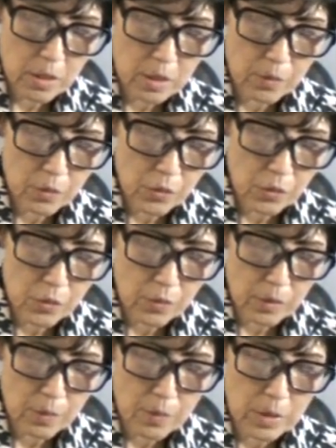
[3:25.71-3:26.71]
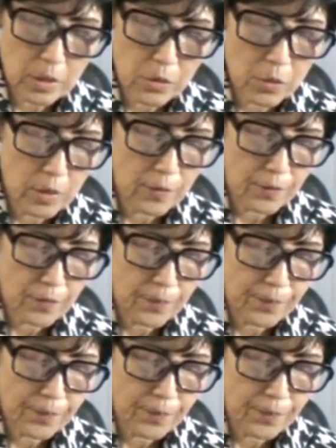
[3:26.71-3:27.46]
him through the midriff.